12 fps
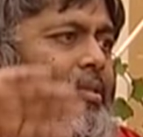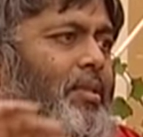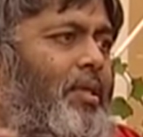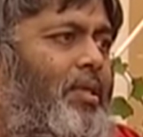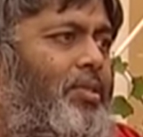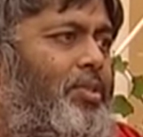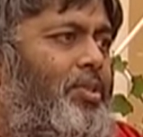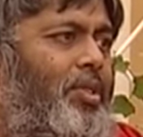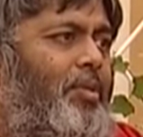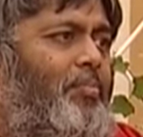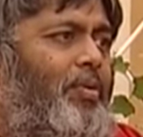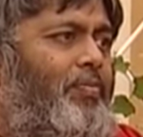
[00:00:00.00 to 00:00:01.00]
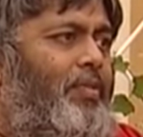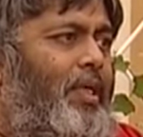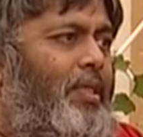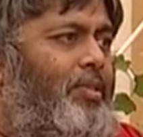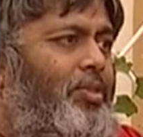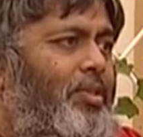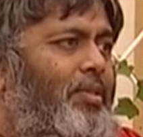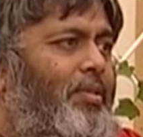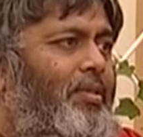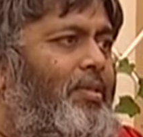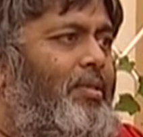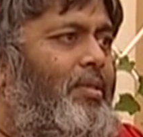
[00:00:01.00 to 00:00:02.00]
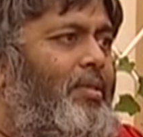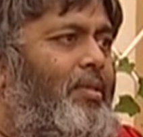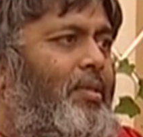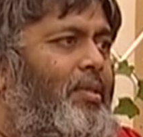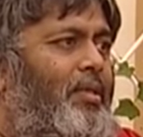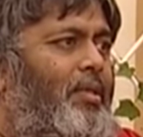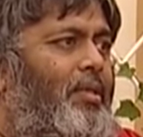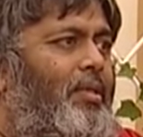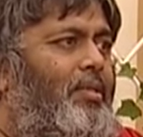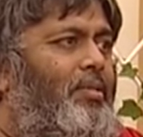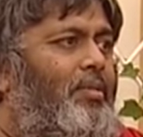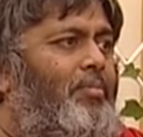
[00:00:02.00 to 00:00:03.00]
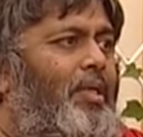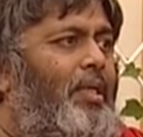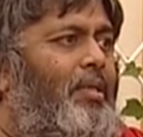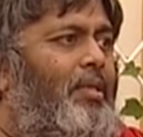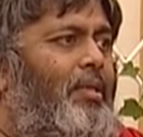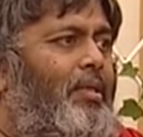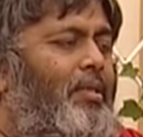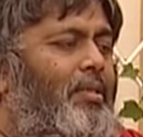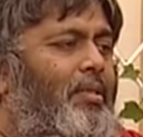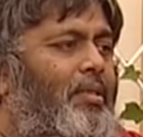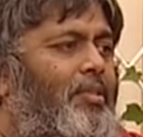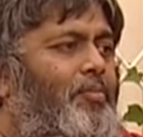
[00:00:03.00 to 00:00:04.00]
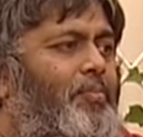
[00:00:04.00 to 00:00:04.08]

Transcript: the shape of that tree. Similarly, the